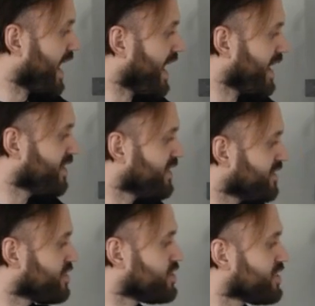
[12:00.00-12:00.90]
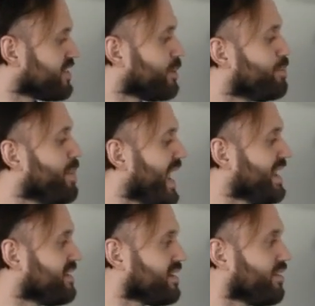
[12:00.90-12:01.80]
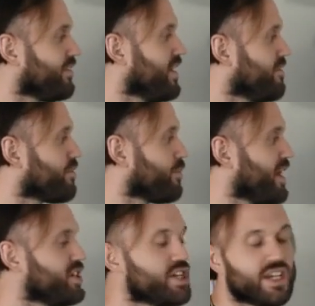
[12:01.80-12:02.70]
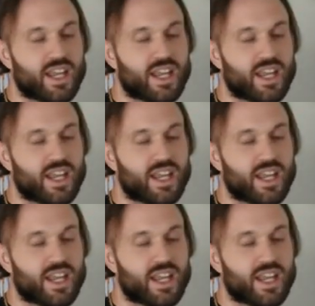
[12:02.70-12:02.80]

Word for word: at, and this is just the base of the information,